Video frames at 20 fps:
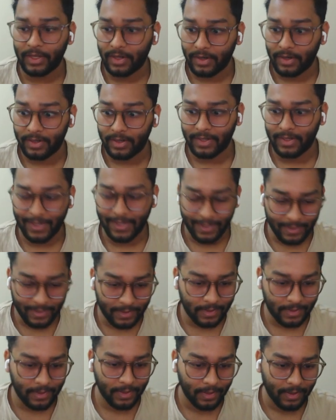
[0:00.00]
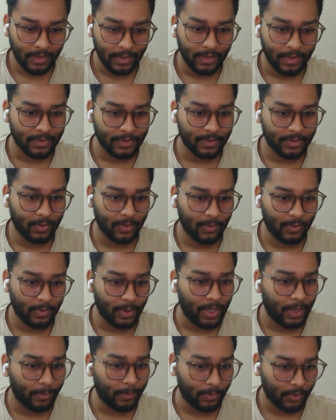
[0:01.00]
here yet,
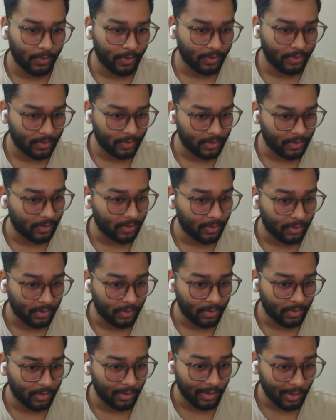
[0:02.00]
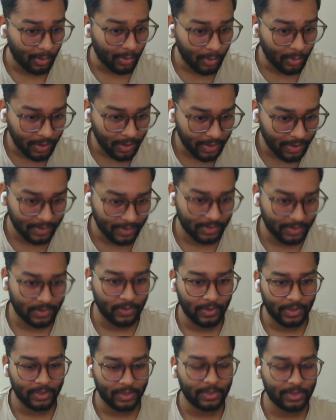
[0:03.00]
so I'm going to click on local
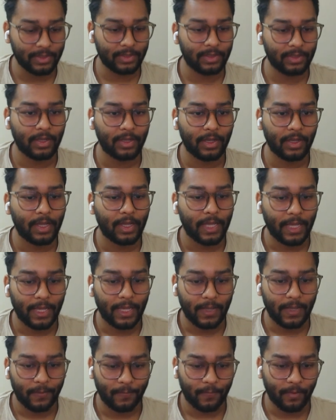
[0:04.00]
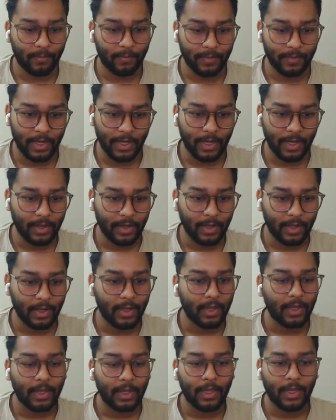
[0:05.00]
installation. From
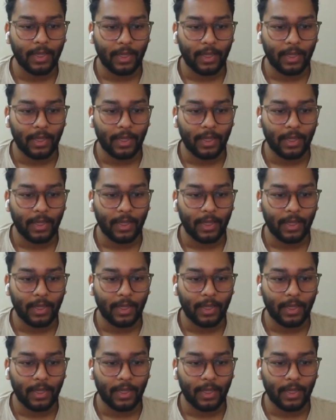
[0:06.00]
there